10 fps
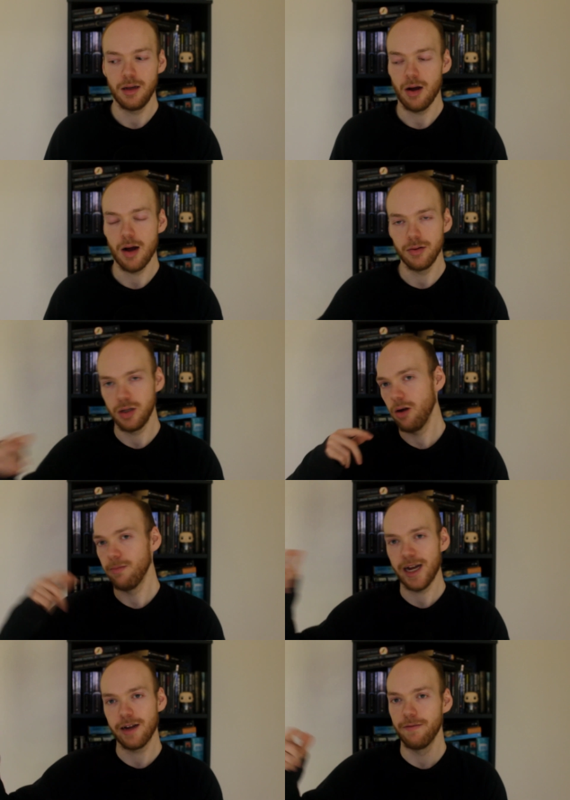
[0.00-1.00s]
I was going
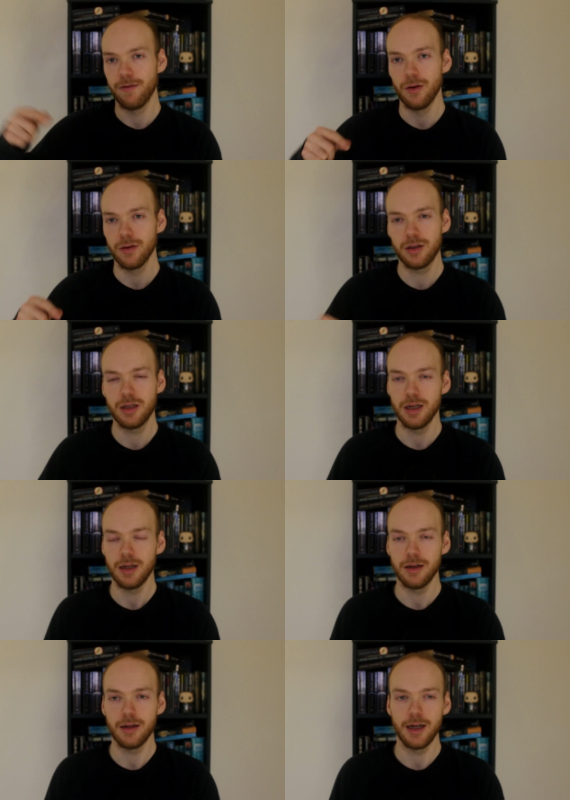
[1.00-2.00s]
back and forth
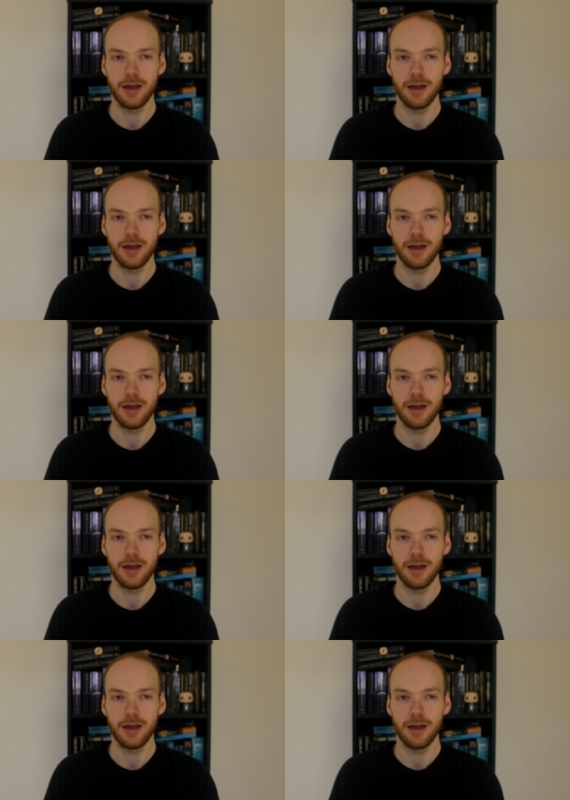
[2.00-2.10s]
to